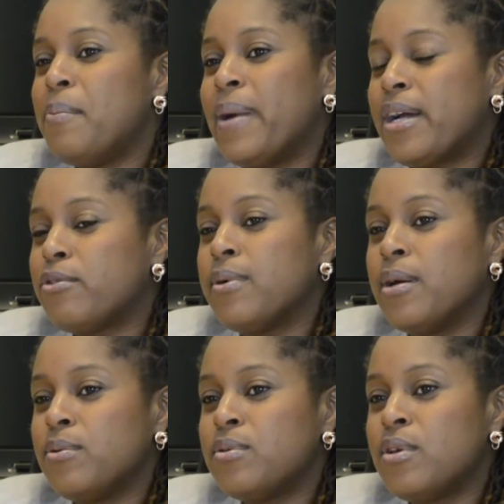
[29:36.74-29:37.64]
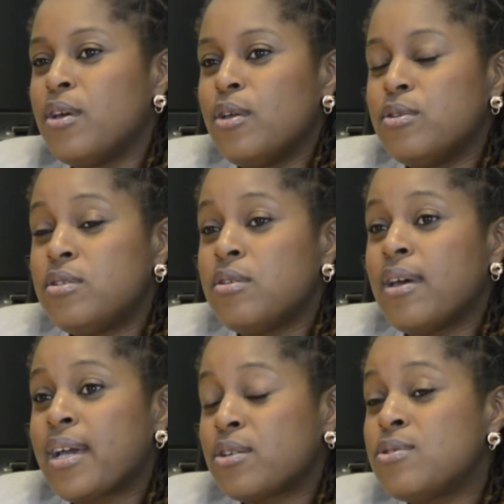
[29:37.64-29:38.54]
background to
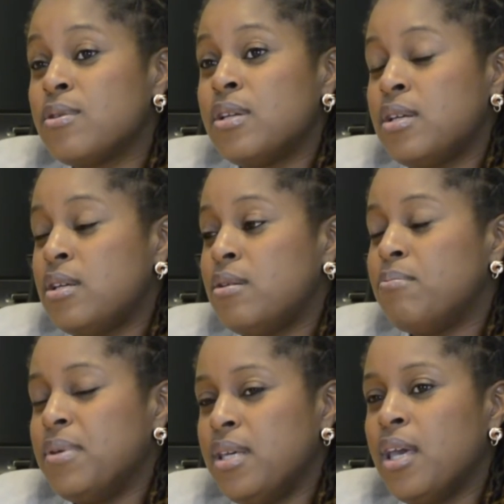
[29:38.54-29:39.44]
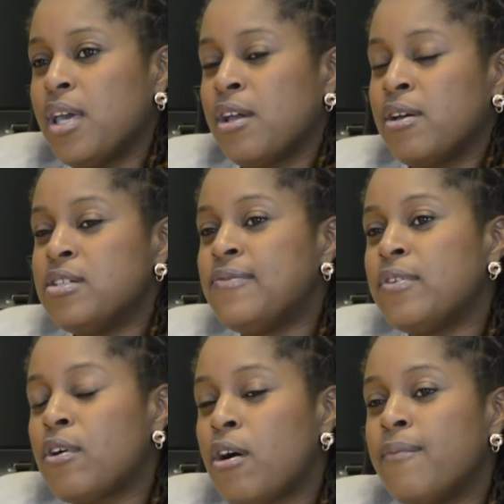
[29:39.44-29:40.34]
actually be here and to
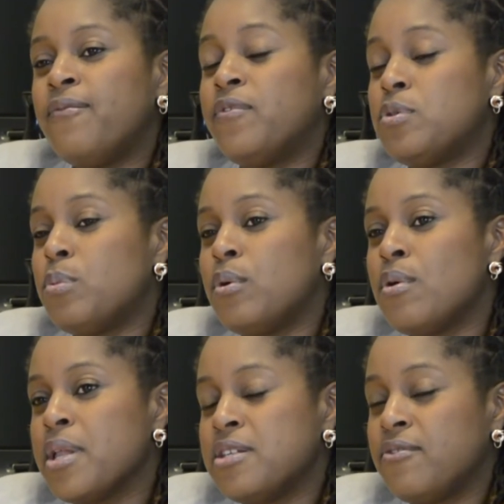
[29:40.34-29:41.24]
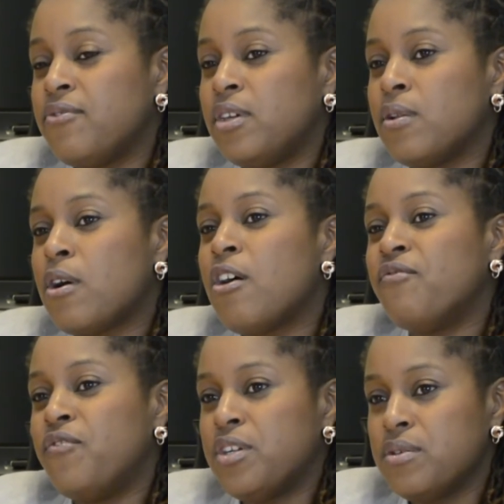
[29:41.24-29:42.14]
feel comfortable and to feel
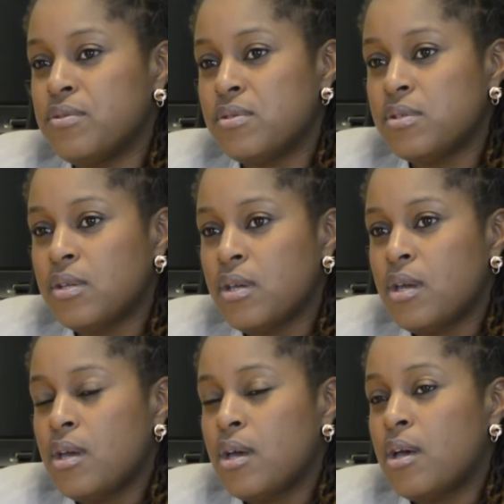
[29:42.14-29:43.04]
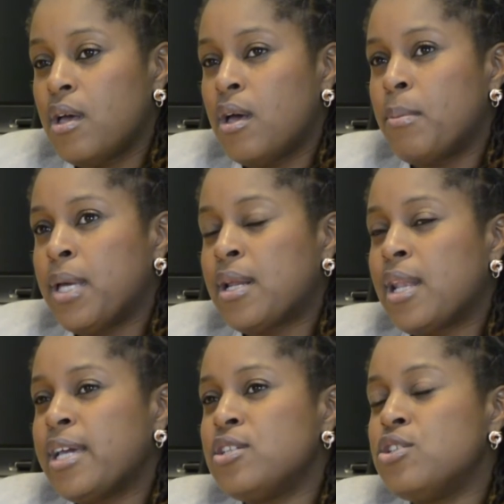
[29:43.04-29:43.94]
confident. And I'd
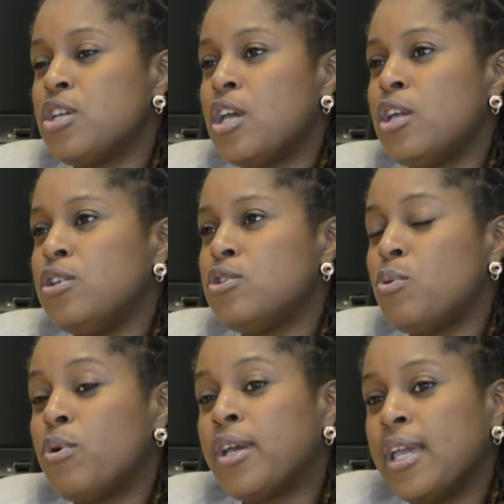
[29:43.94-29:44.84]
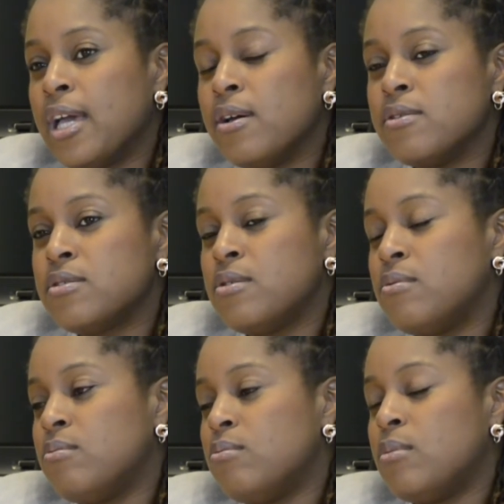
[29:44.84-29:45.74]
like to change the working hours
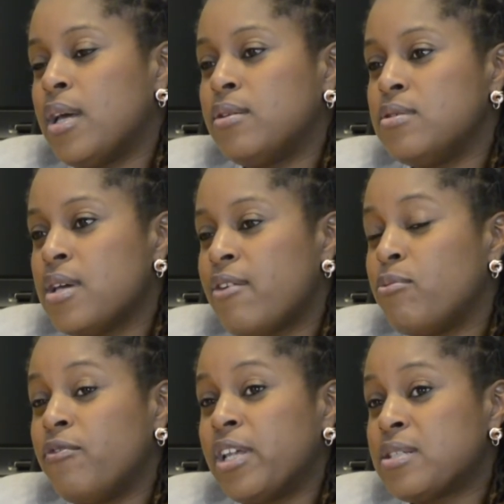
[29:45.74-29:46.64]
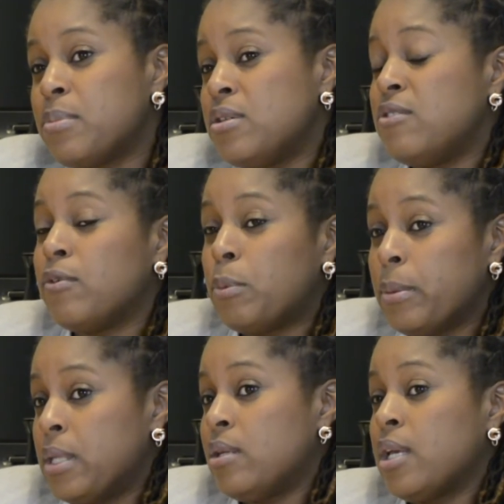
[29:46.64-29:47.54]
and to have more flexibility for
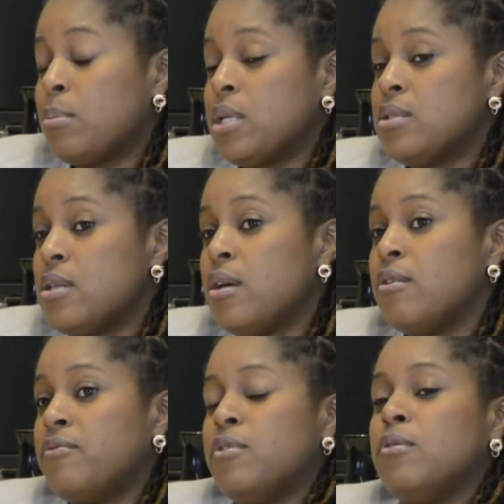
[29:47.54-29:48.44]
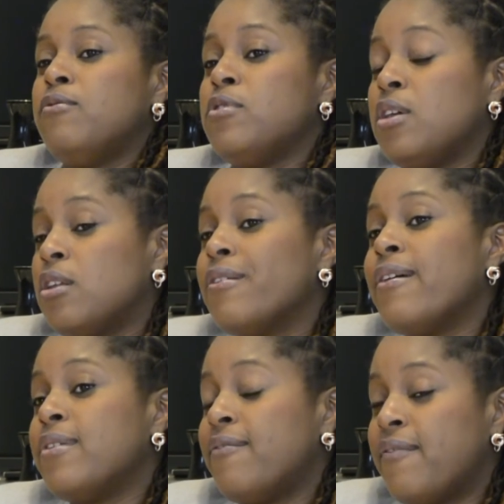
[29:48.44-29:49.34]
women like myself. You know, if you're thinking of
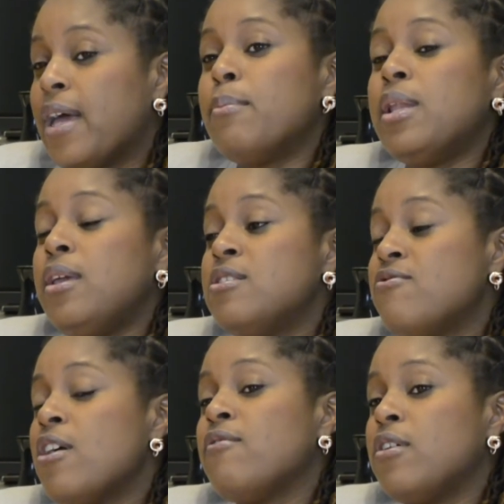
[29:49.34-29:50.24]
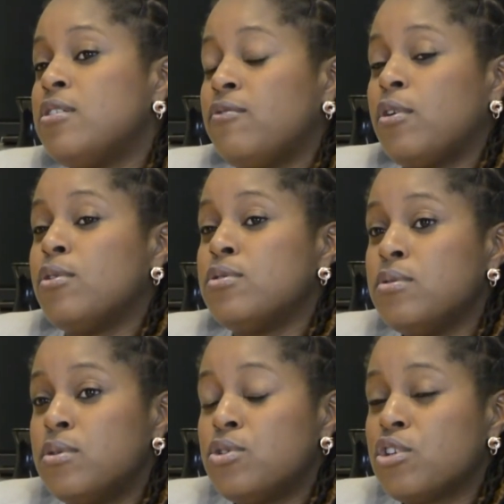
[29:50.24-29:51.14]
having a family, it's very, very difficult to
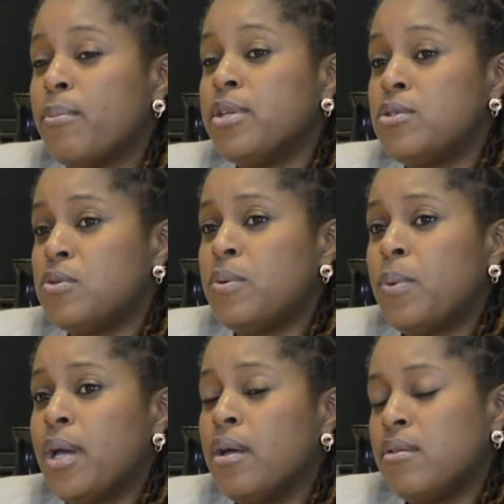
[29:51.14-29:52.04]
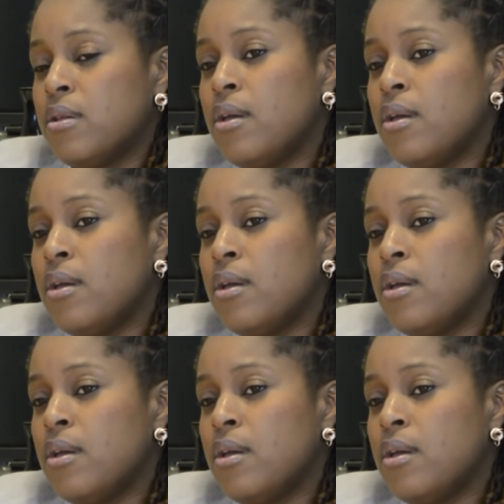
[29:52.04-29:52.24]
do this job and to do it well.